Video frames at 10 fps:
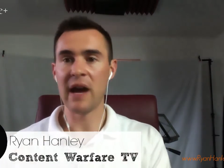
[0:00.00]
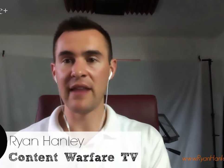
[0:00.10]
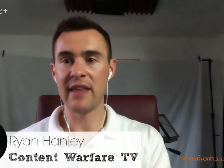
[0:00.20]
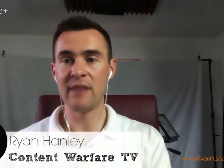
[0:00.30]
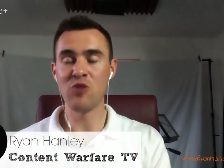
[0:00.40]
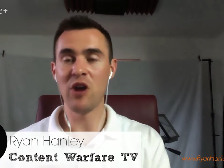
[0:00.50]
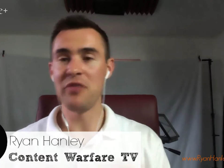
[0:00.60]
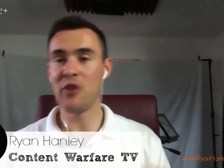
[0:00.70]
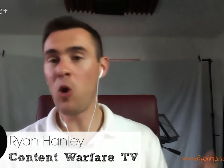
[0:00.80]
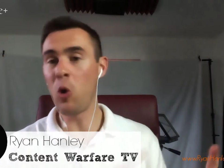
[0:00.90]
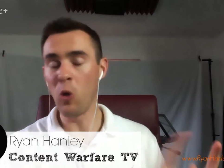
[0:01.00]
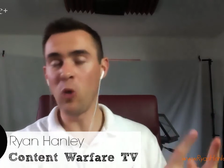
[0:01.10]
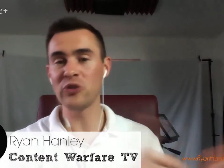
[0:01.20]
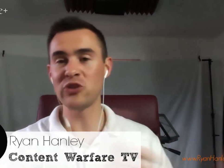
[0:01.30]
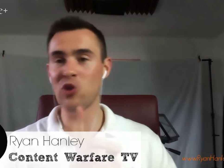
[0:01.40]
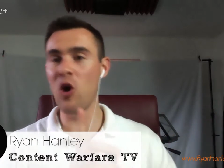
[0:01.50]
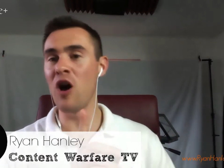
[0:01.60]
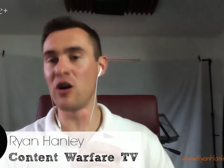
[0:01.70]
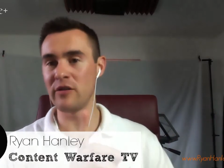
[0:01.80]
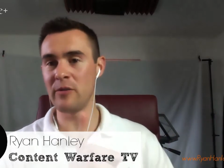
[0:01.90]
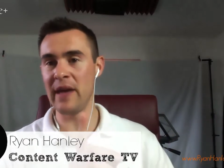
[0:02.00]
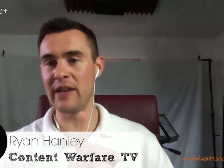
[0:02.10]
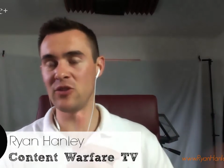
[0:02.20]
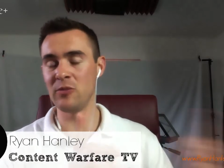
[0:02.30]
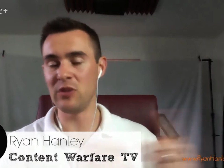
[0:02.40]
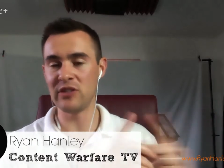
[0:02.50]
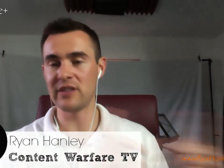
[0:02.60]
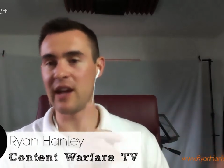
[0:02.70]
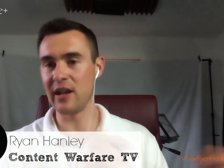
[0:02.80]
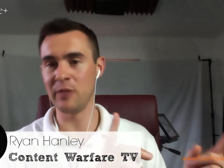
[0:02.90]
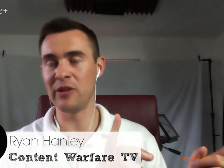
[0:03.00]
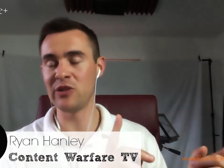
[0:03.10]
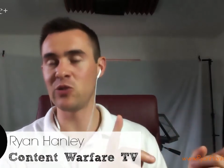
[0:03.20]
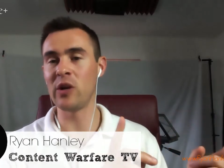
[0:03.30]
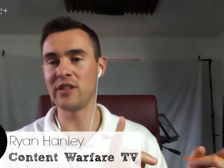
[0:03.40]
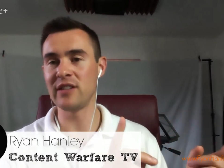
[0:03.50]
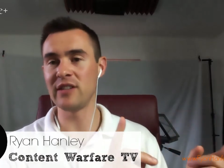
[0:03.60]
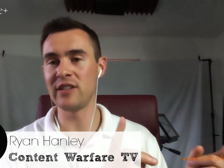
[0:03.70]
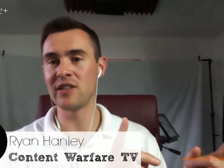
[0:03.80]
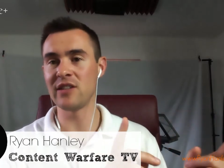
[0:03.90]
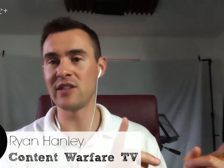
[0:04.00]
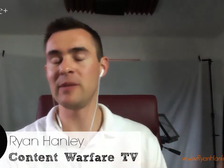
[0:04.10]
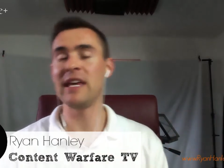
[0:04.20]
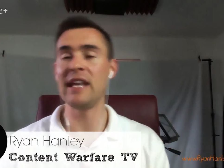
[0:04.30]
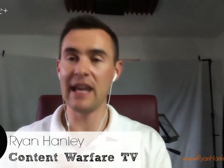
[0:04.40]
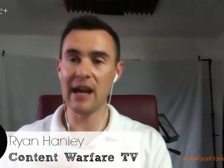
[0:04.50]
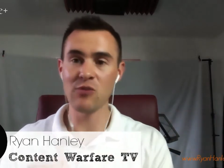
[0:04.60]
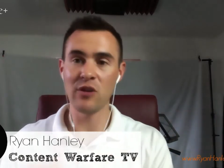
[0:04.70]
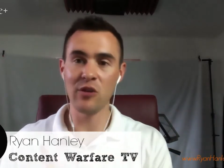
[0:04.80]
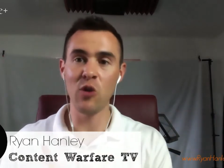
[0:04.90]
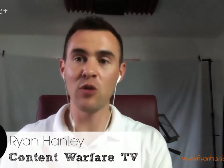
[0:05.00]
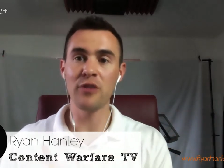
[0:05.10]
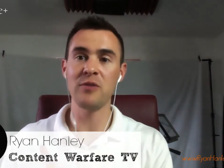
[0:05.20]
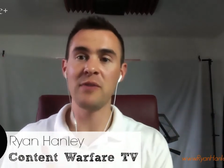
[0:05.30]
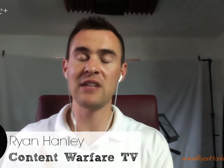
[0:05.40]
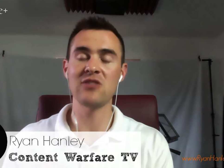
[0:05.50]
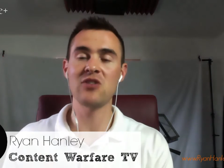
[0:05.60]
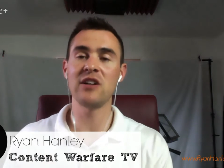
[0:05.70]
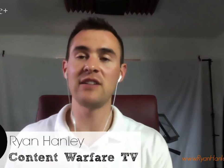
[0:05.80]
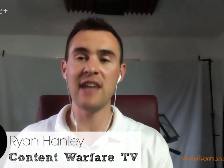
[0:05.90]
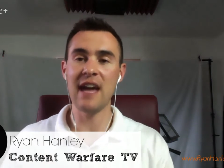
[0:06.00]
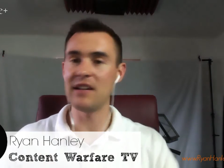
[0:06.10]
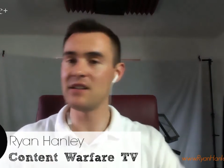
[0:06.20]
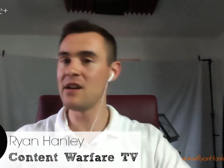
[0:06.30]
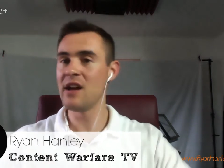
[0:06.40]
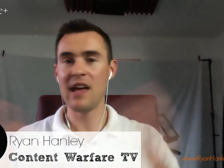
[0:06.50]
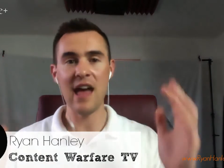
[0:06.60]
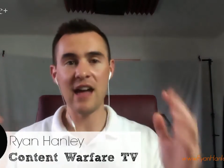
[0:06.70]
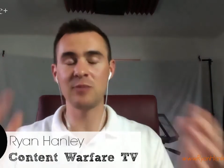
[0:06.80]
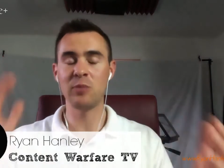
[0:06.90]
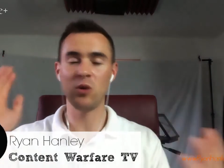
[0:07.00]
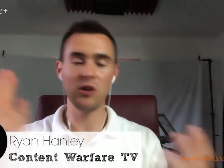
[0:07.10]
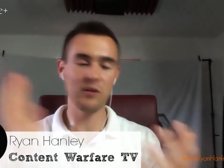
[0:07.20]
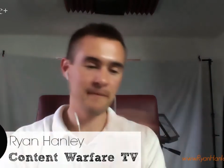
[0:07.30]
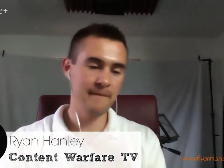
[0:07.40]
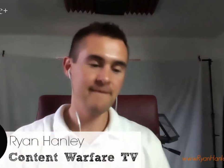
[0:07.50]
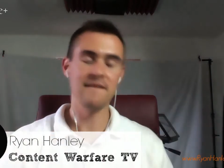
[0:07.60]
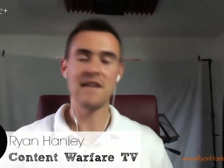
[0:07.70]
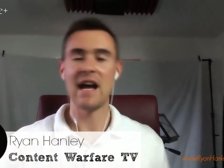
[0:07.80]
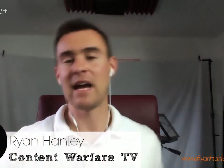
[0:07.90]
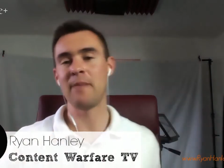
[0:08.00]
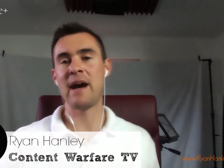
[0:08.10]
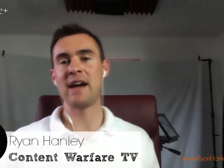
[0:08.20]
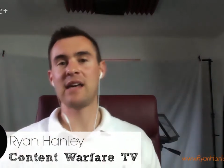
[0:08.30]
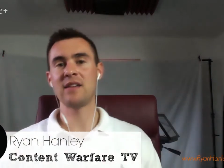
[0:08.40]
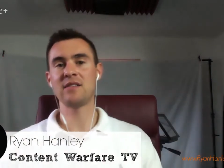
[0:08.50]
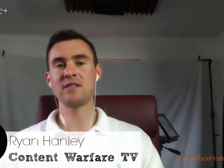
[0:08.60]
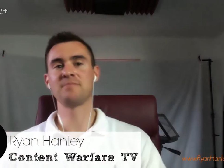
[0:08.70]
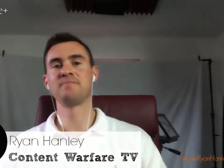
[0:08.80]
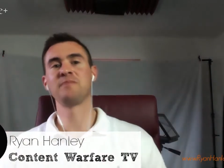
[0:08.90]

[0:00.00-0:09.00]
I then run the whole song of the banjo music that I only played 20 seconds of at the beginning. I run the whole 3-minute song at the end, export, I got a podcast.